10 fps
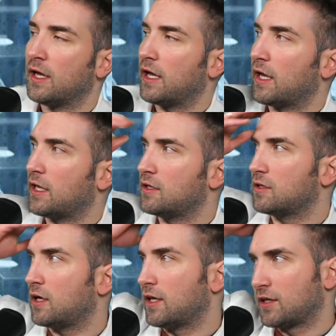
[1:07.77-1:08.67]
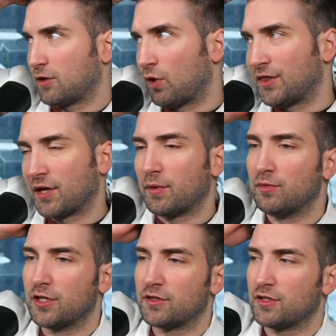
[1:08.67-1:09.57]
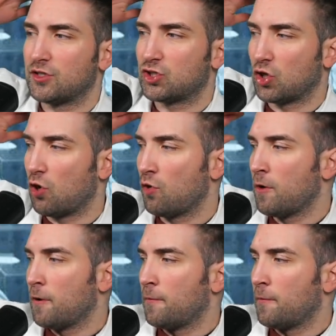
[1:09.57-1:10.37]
And and the one-tap ability. So